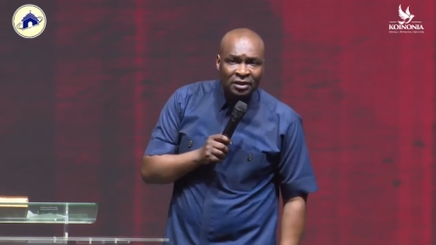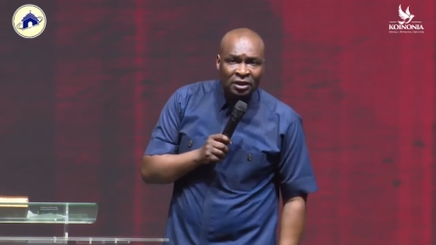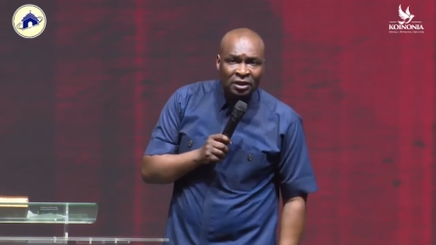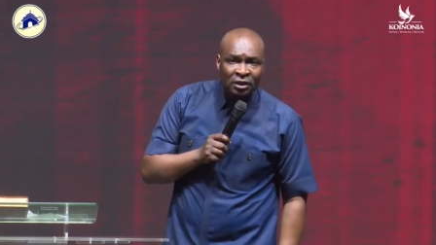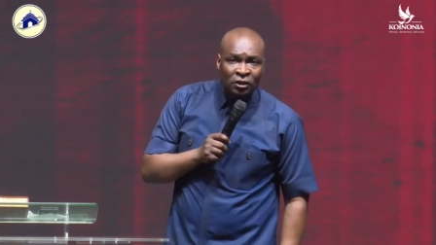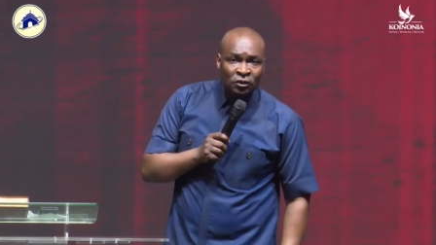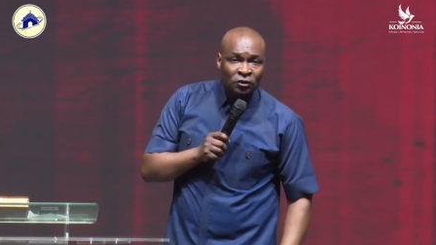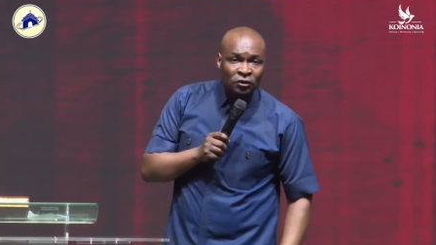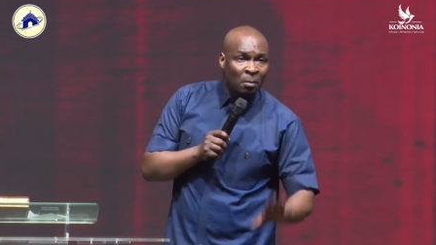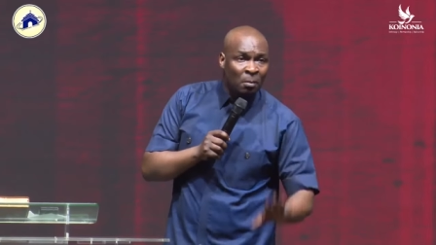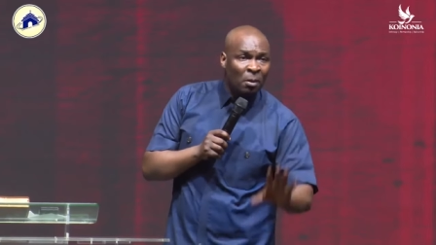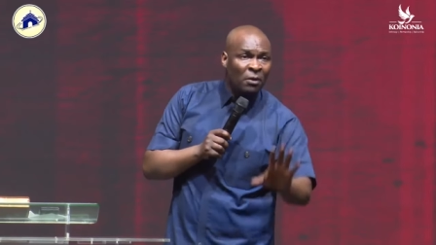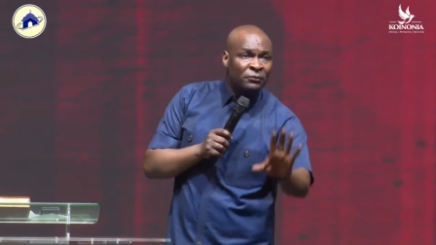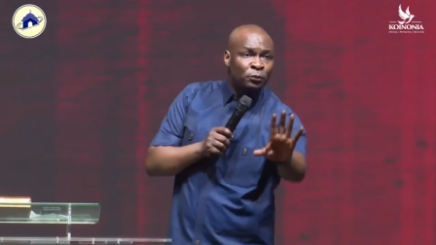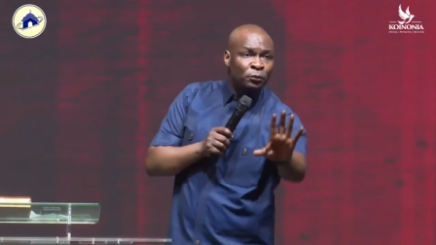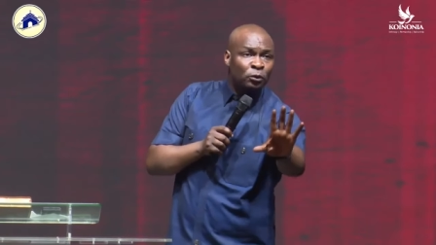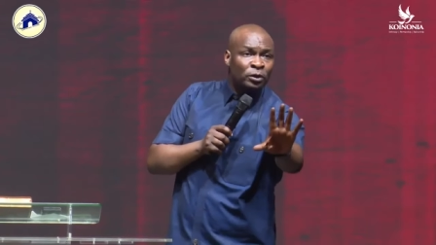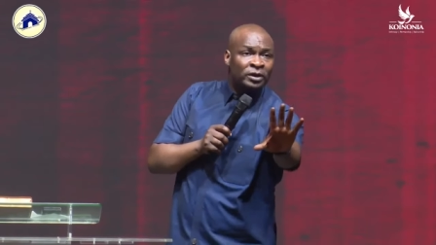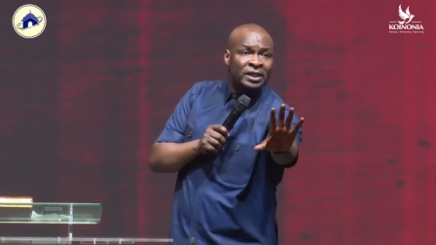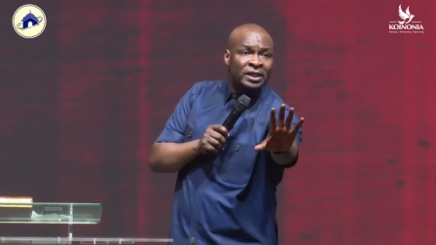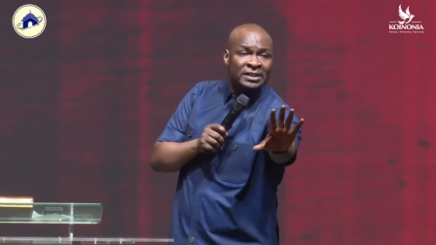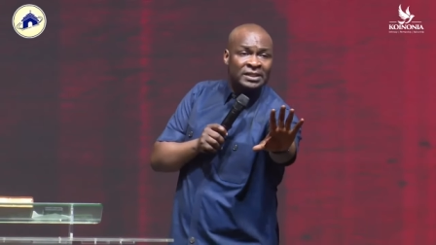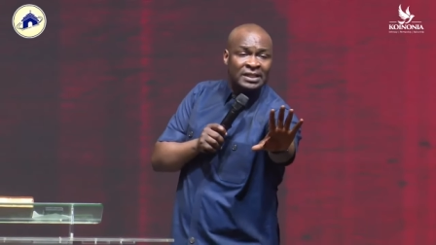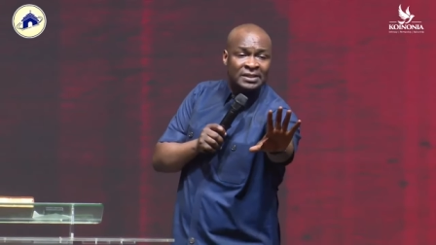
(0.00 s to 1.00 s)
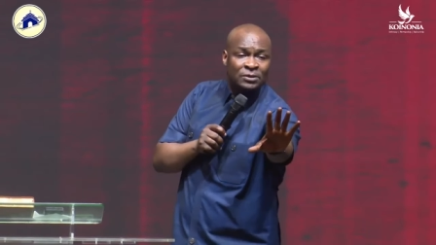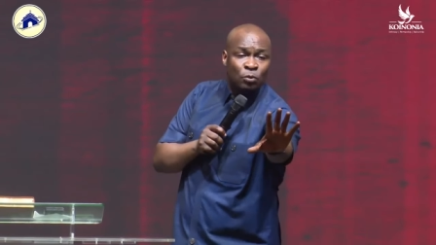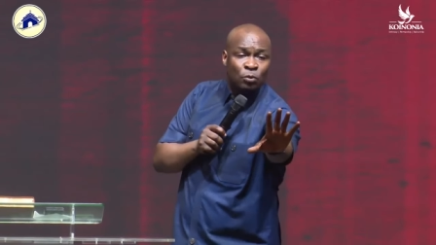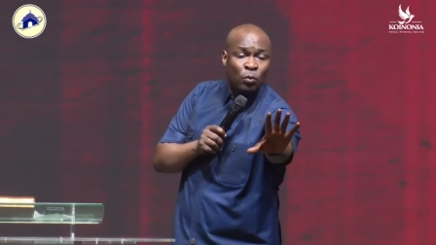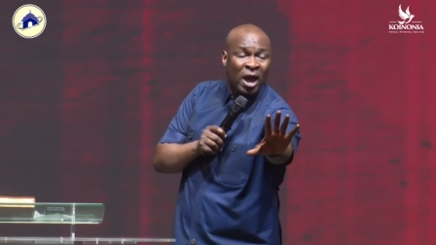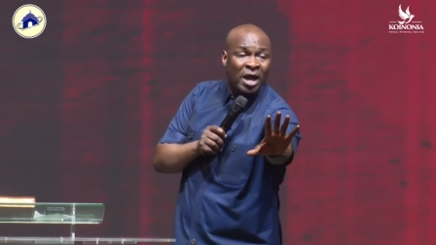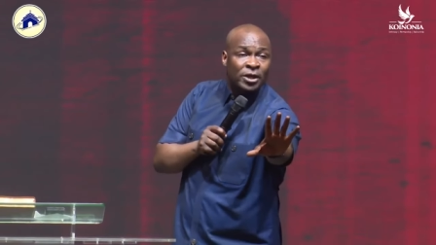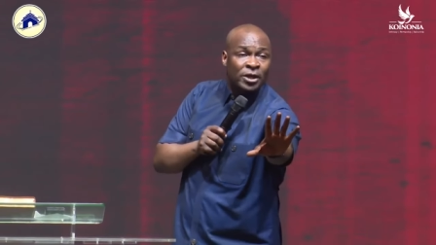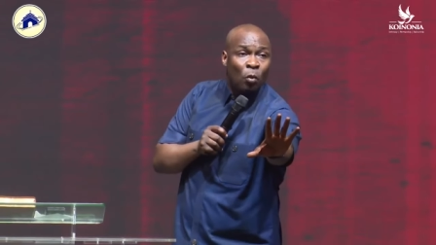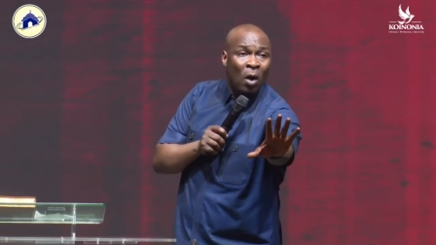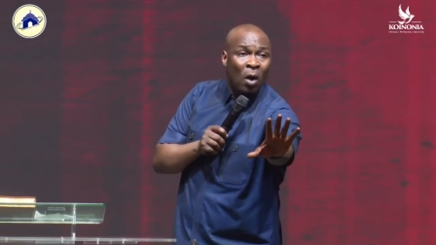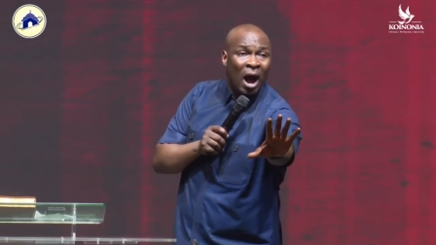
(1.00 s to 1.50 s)
Some of you, this is
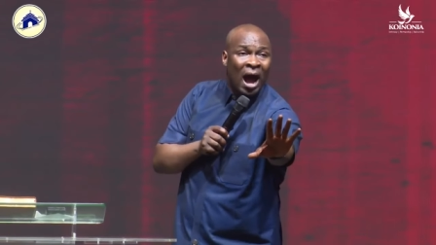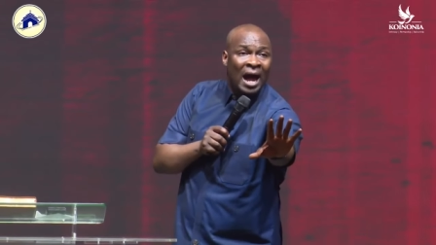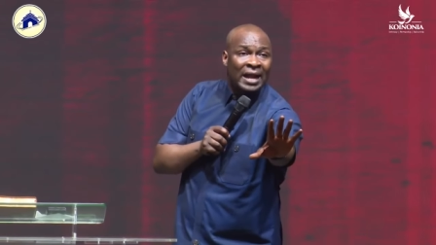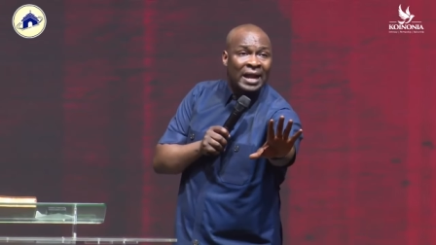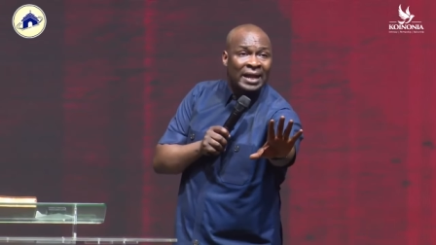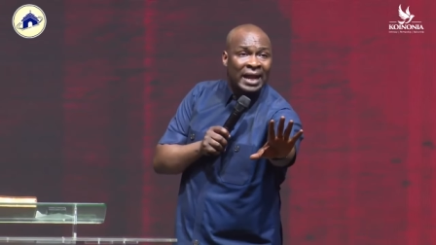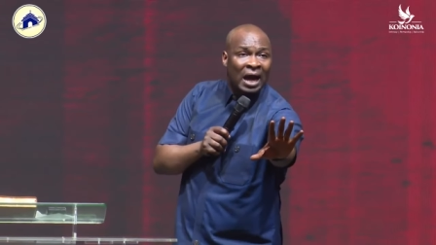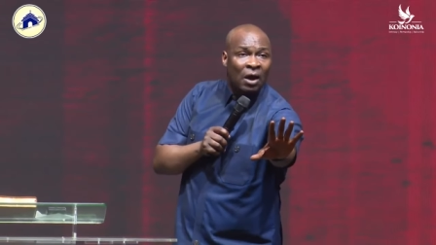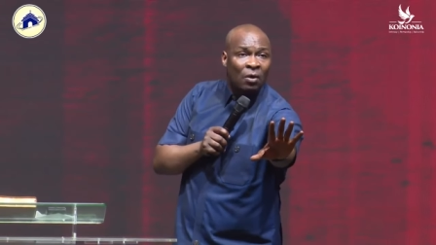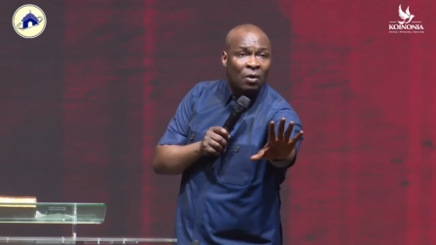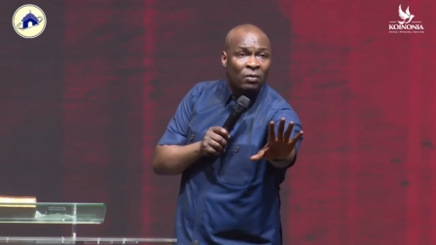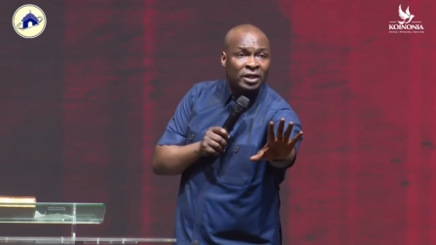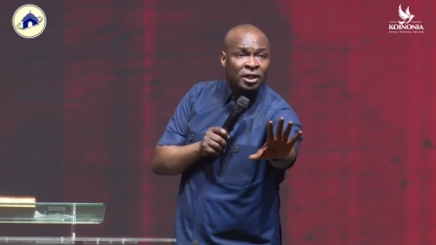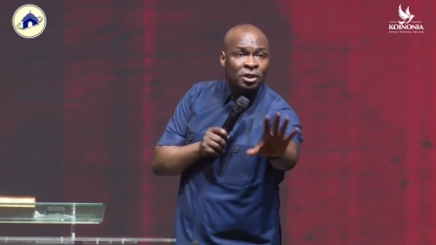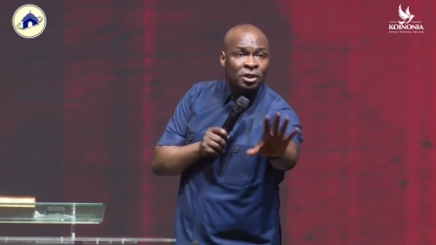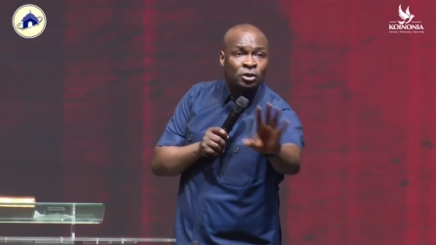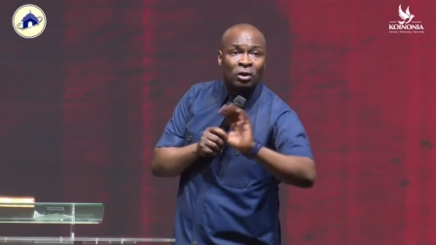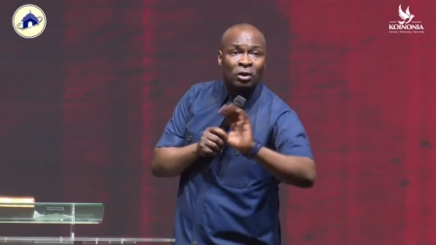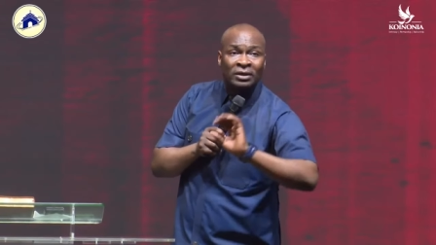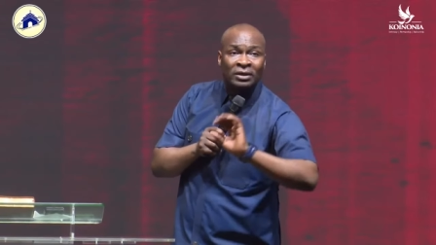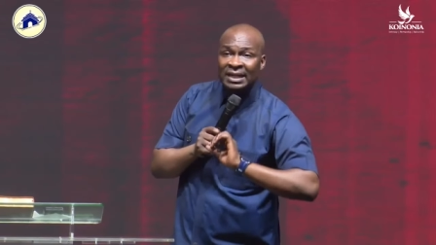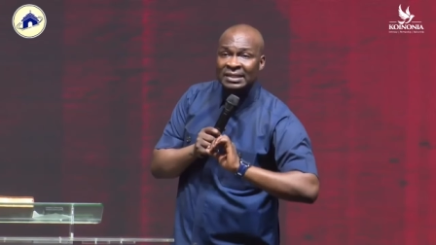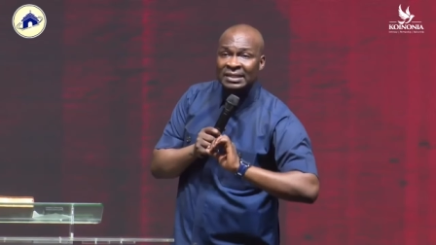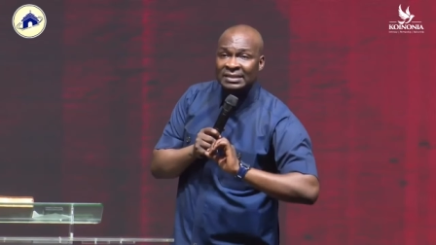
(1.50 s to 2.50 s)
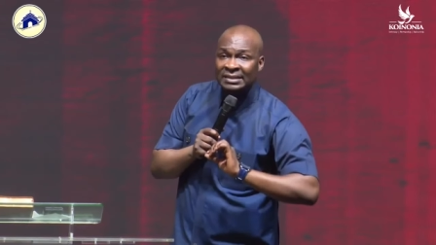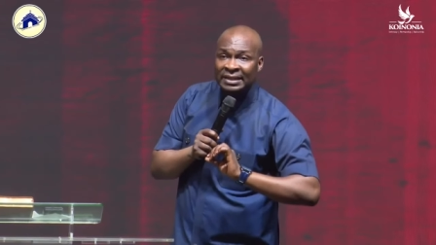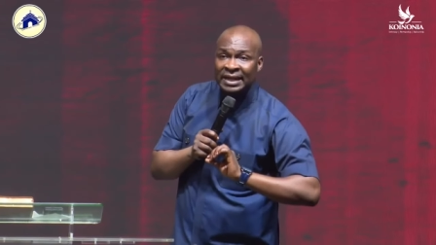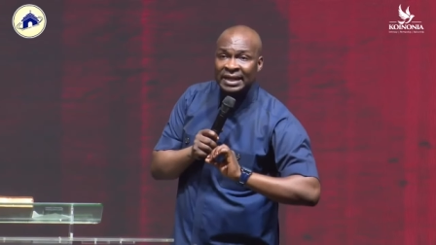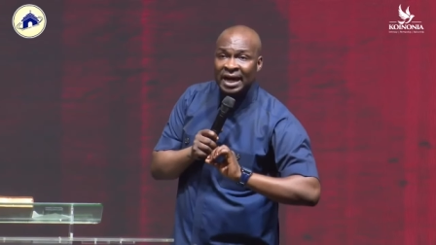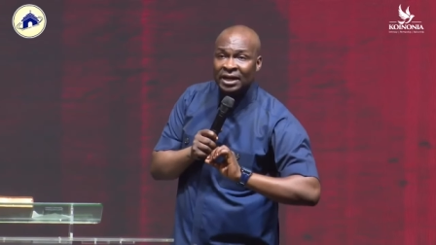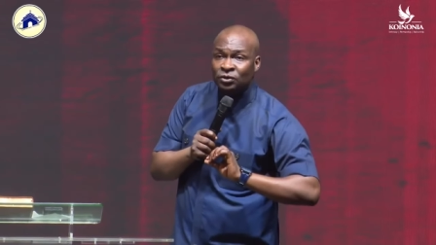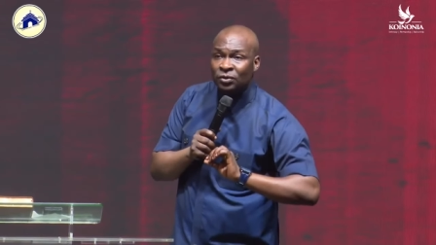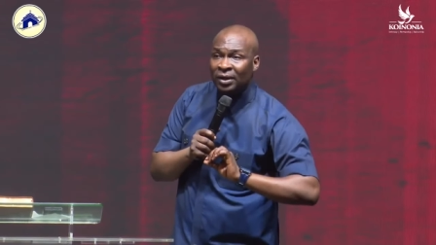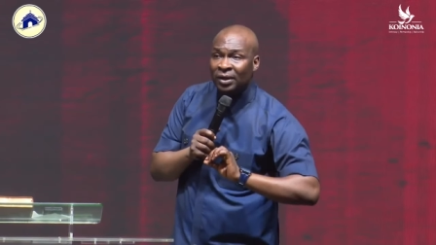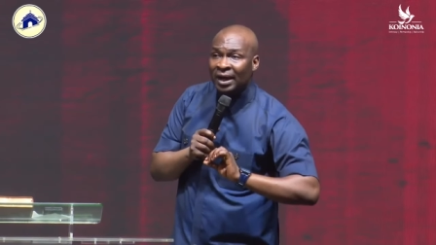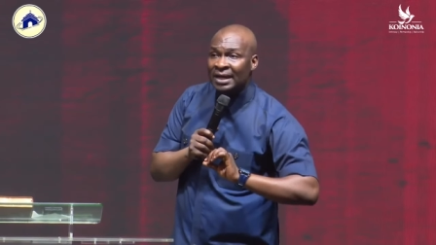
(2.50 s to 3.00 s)
where you are now in your destiny
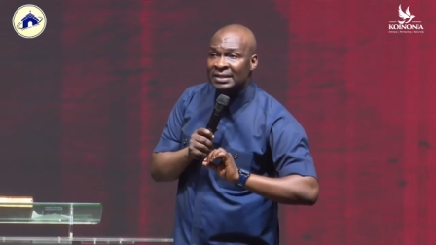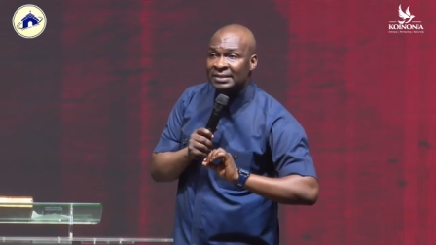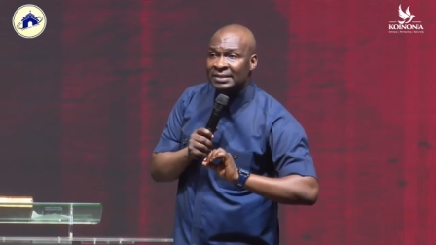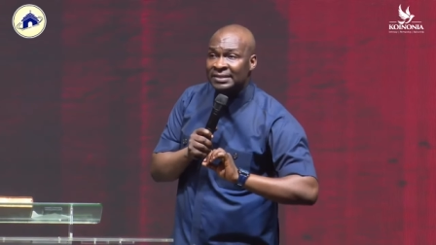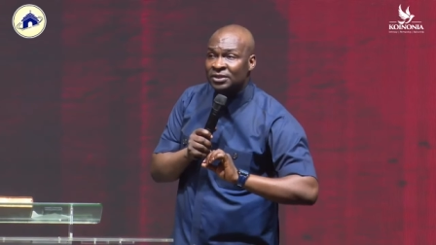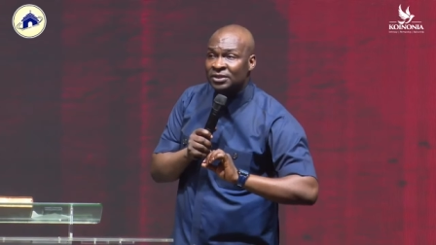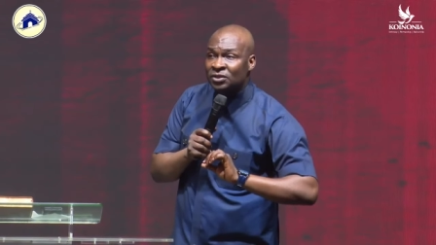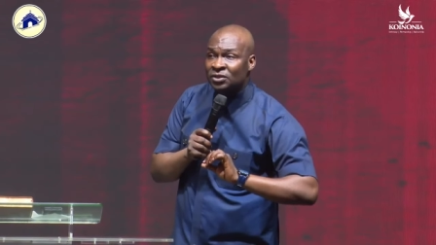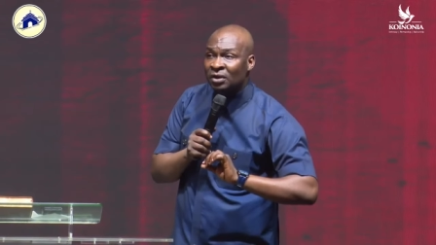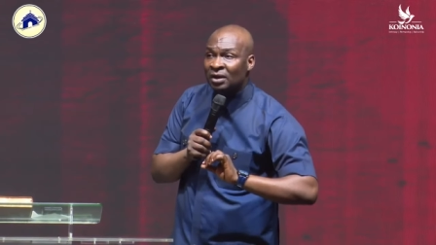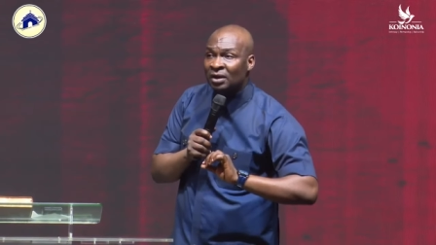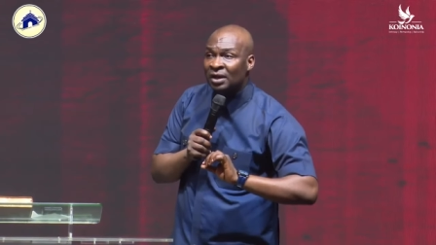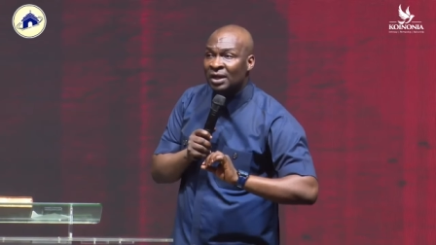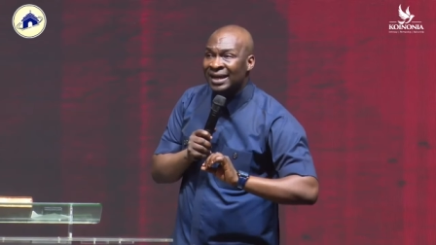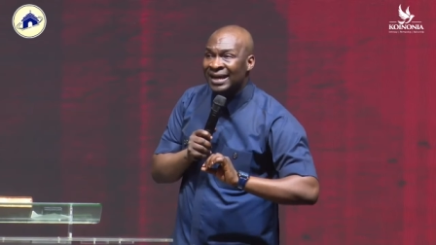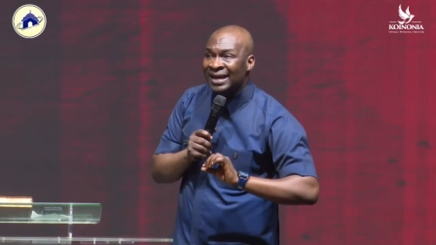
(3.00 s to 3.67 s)
actualization.